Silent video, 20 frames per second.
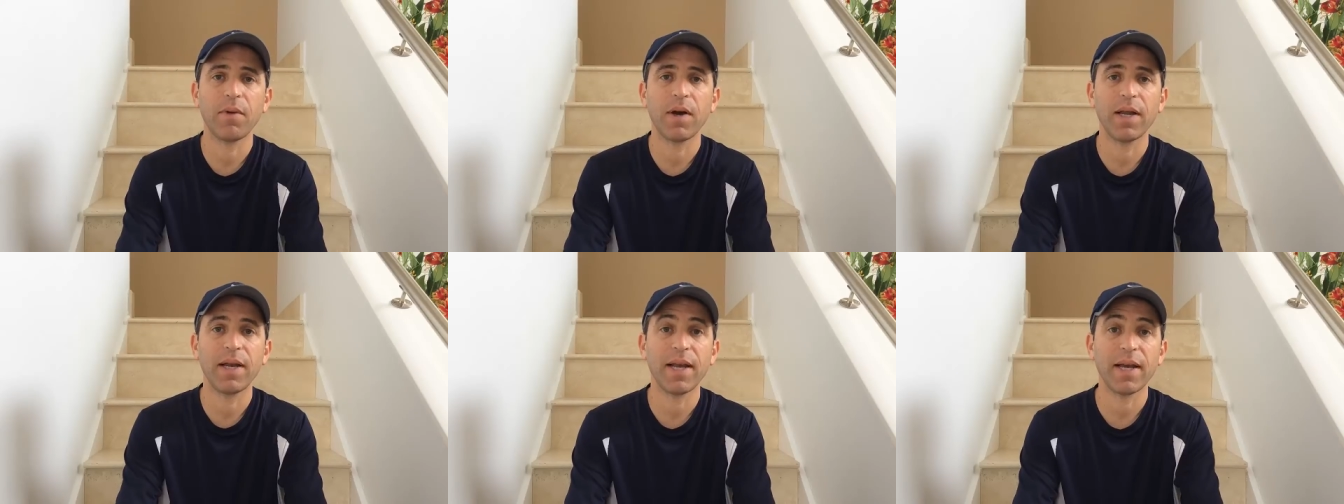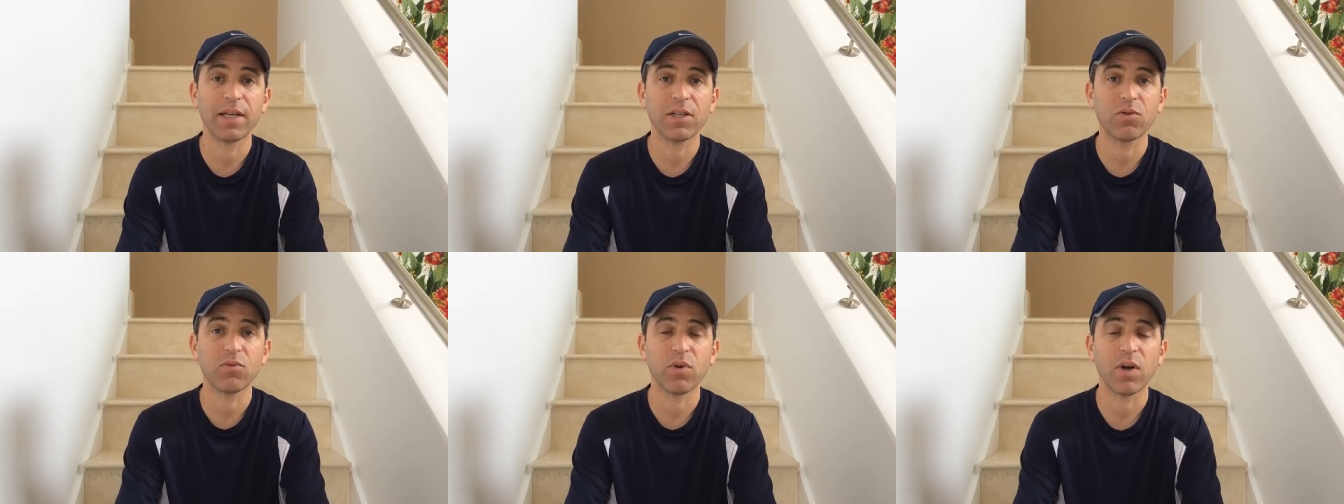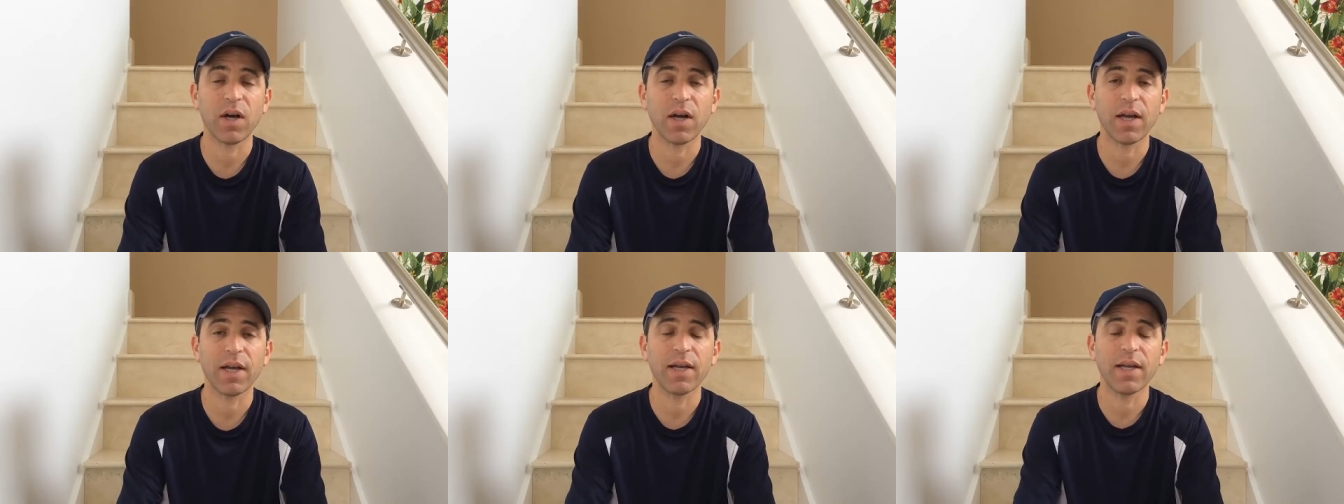my next
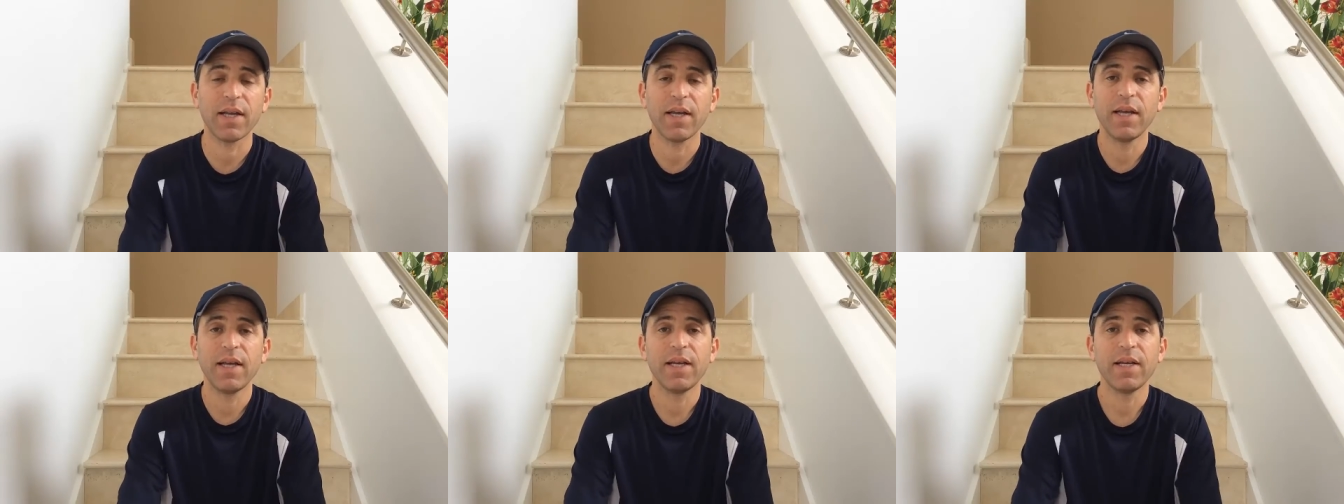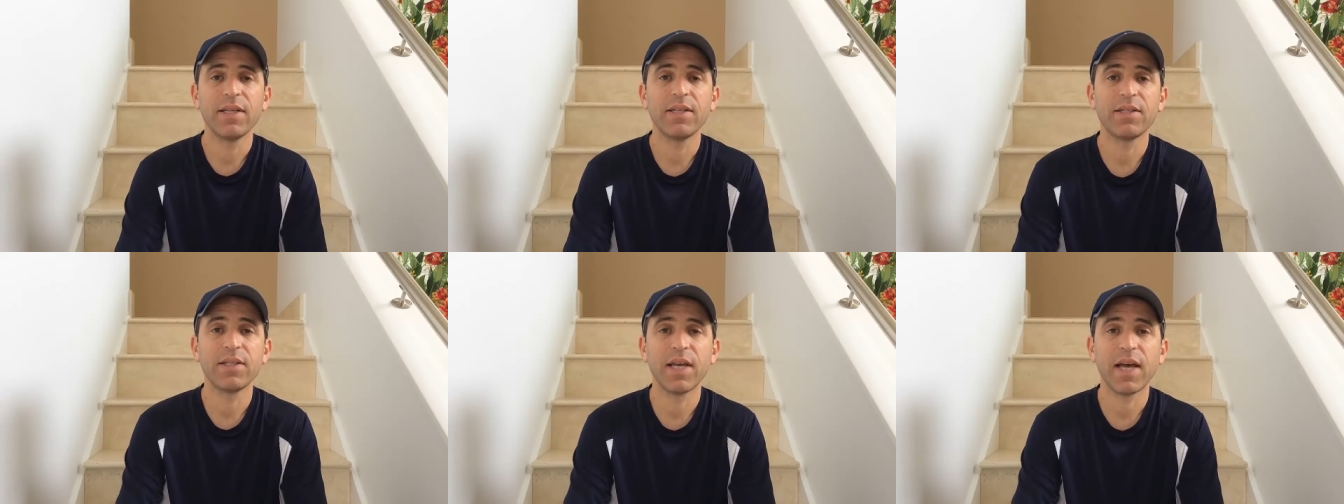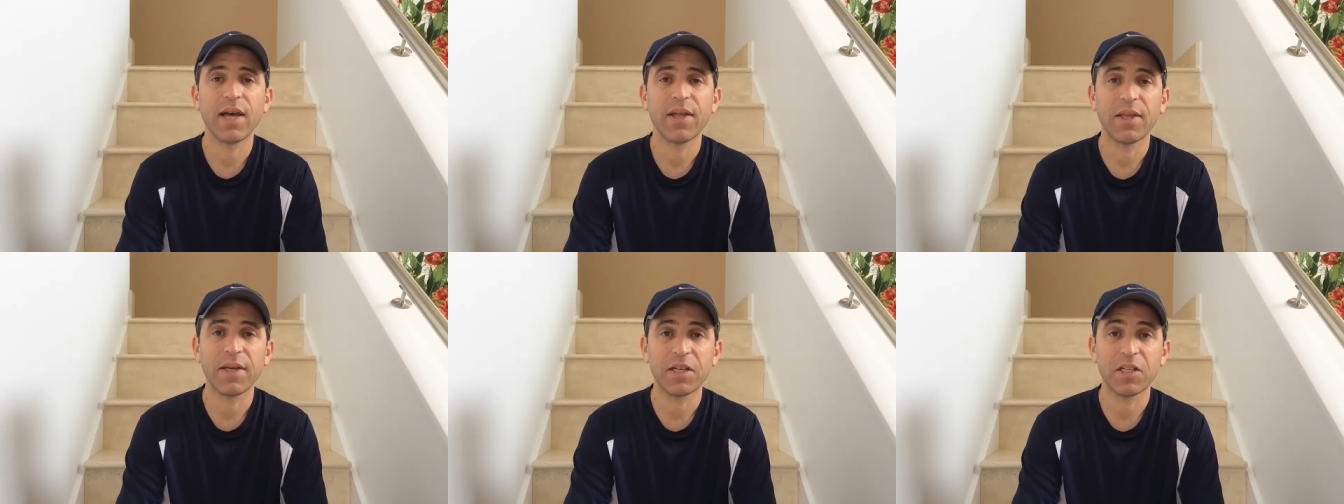ride, see
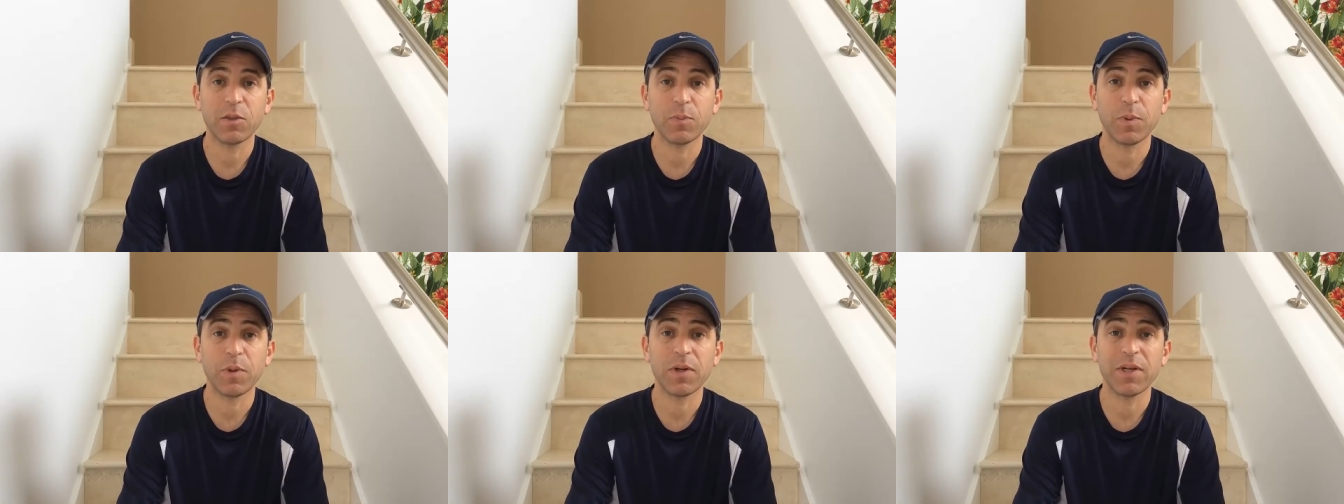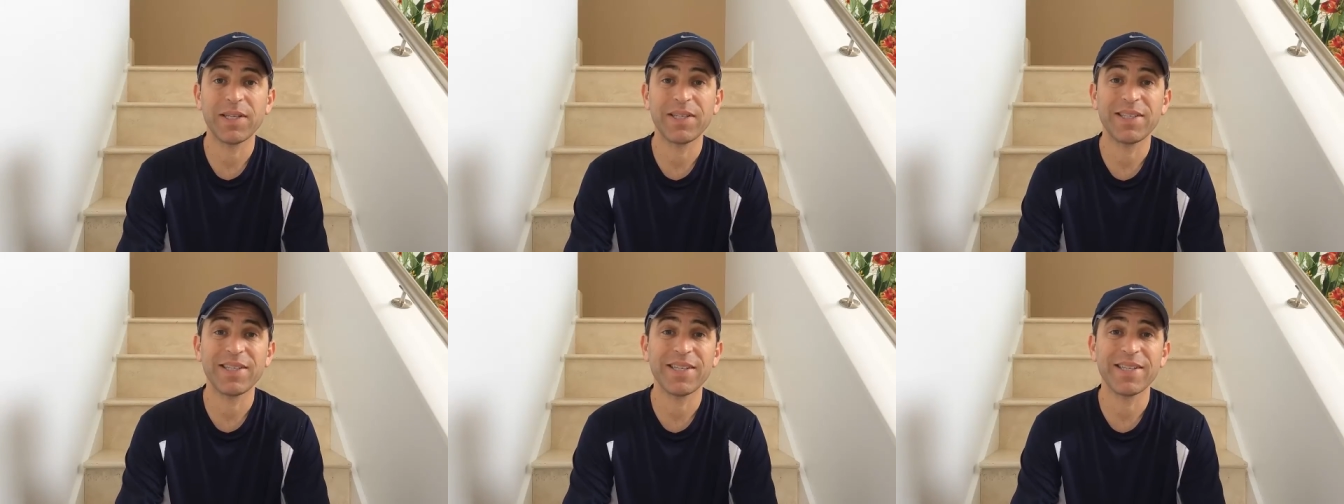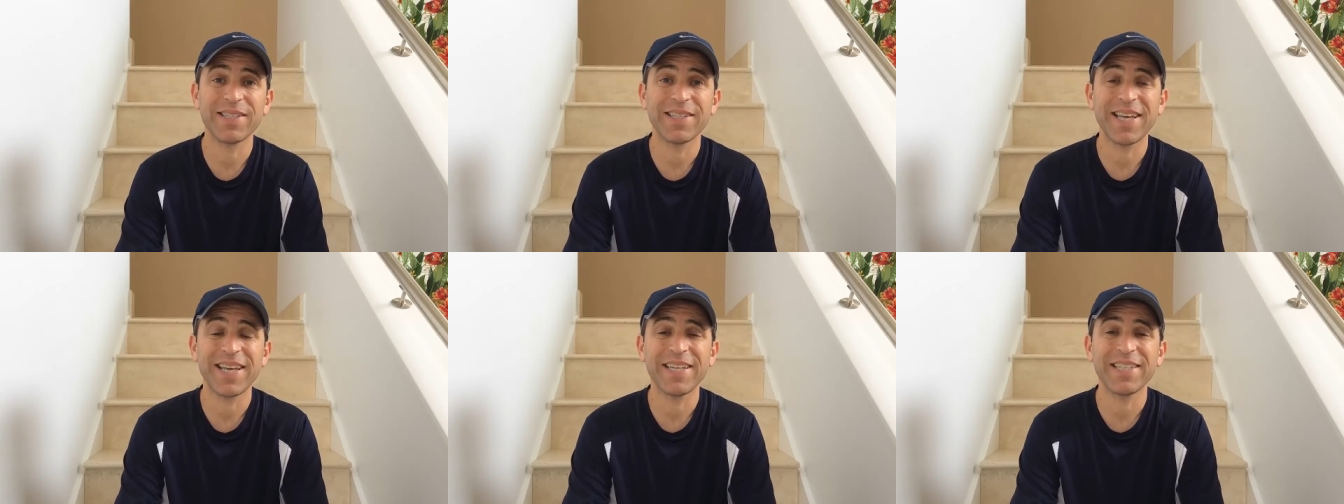how the experience
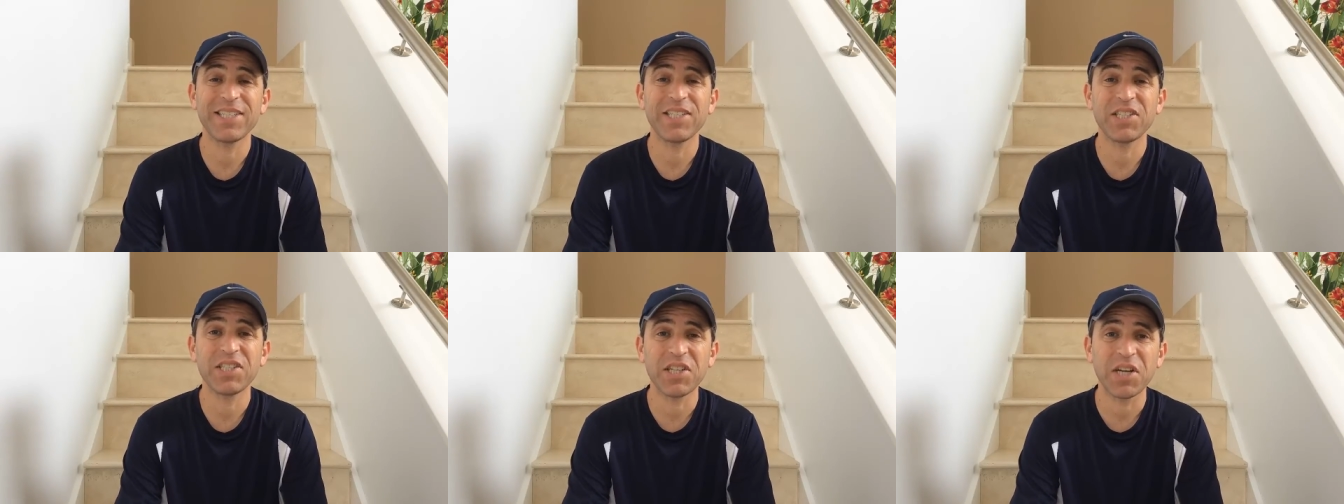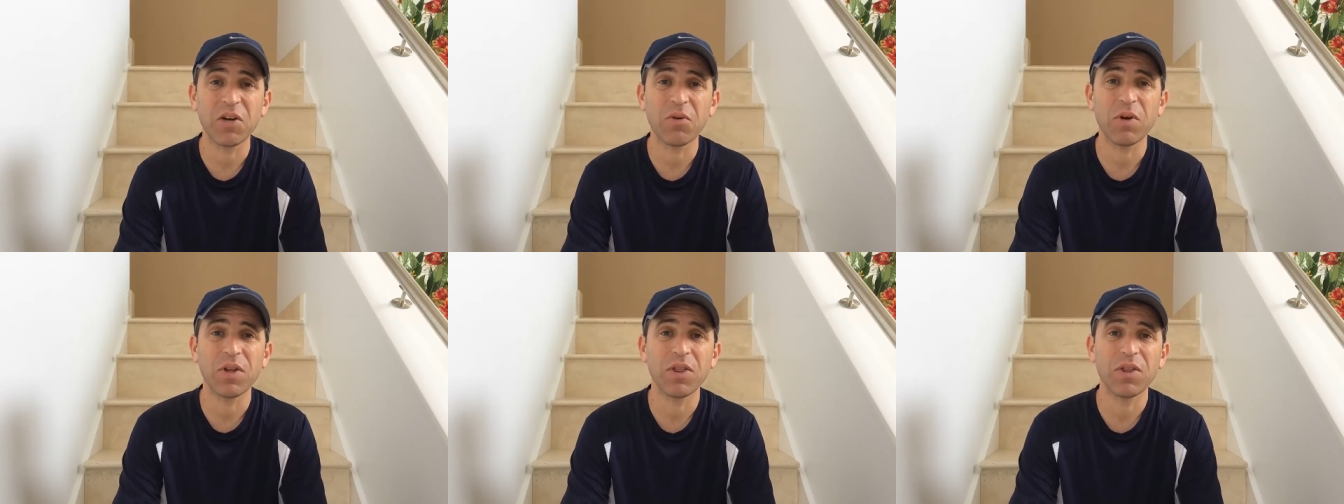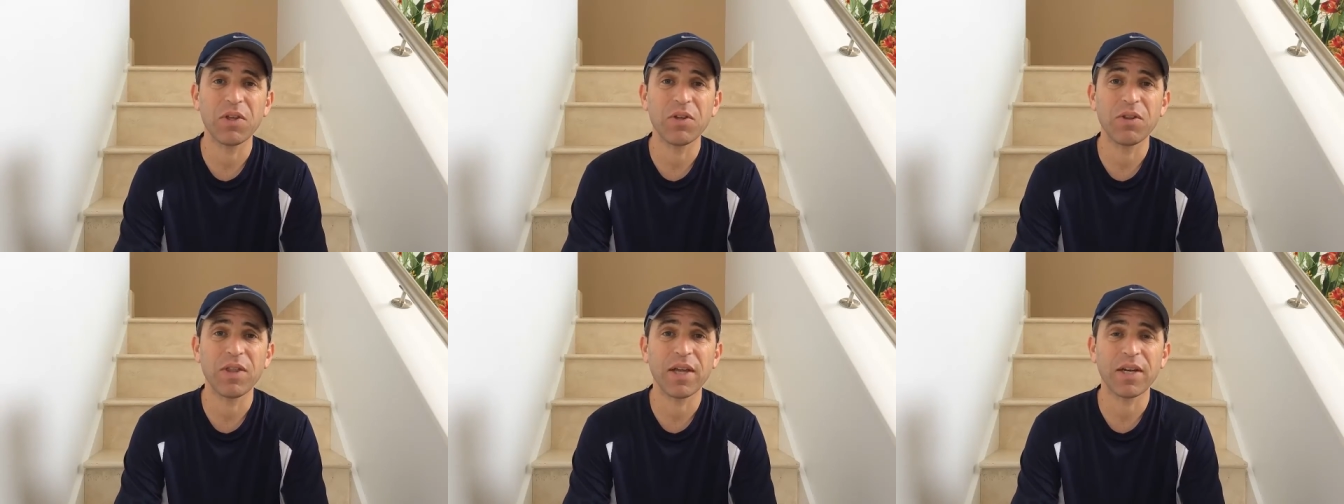is, and share with
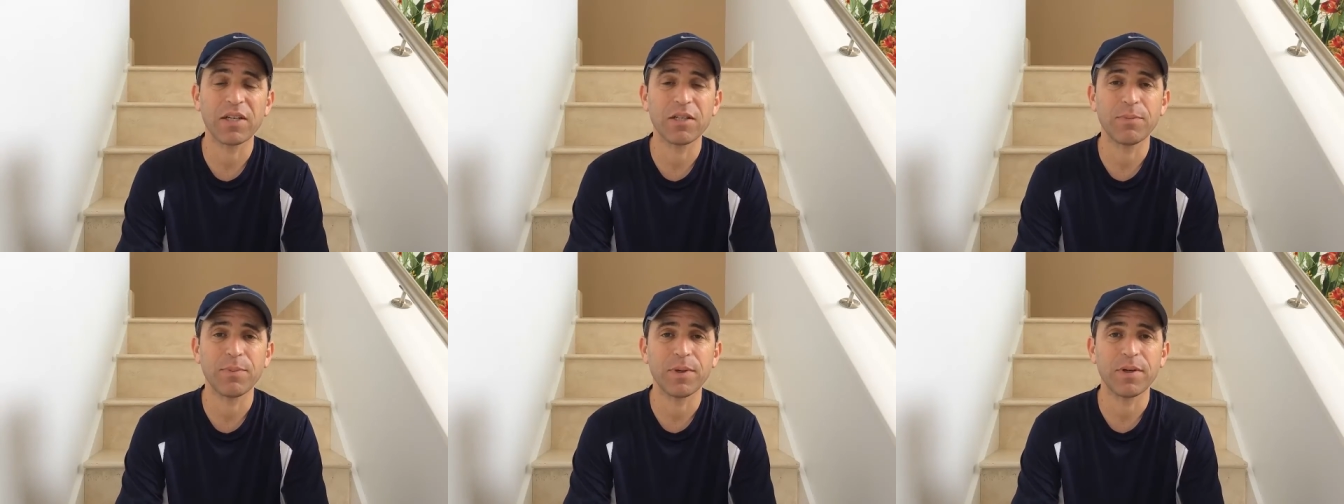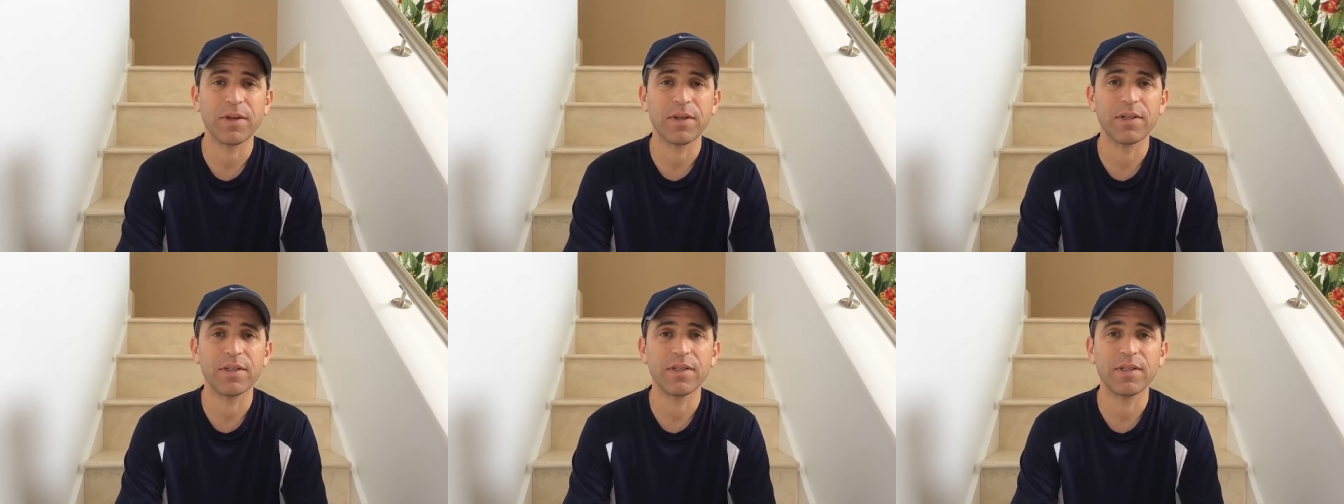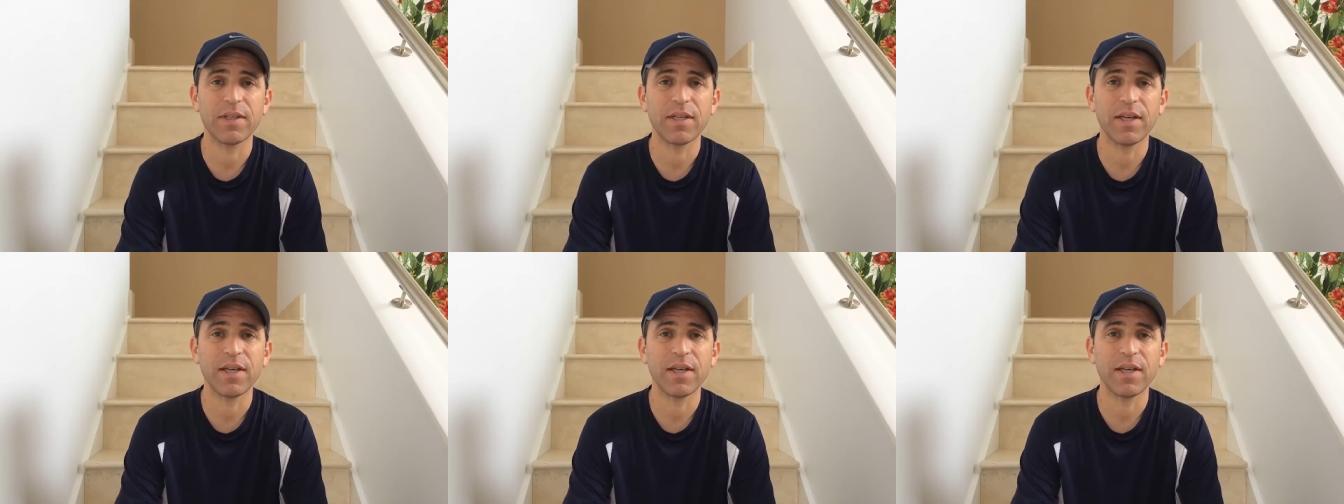you that experience.